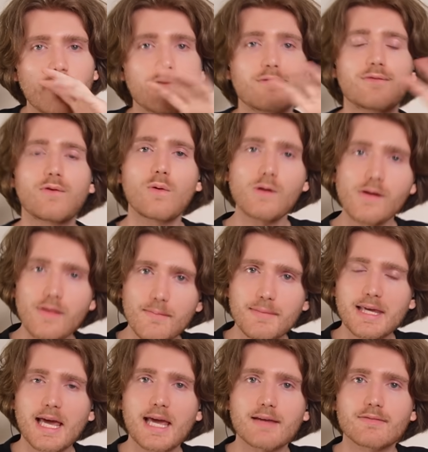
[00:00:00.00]
for the
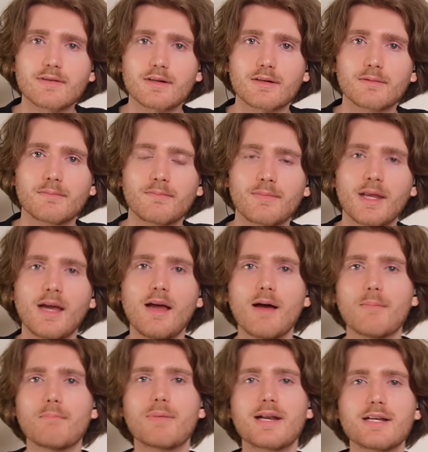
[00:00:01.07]
behavior,
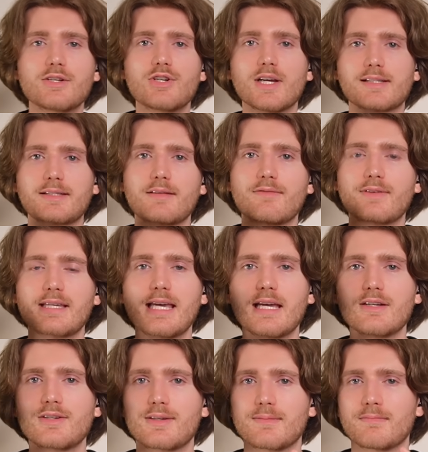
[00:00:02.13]
but a
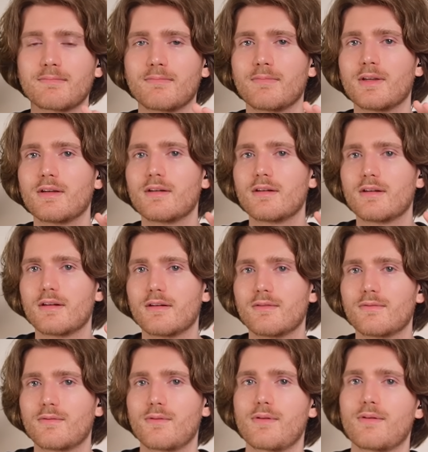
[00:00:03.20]
justification
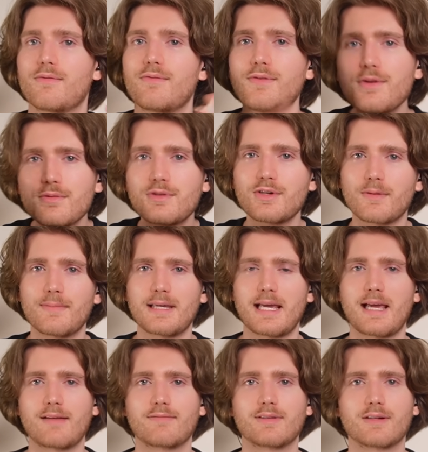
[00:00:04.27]
for the future
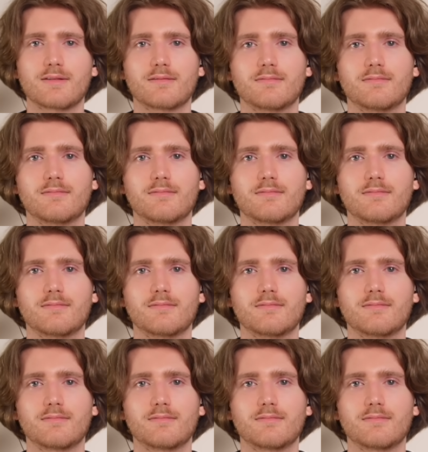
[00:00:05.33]
behavior.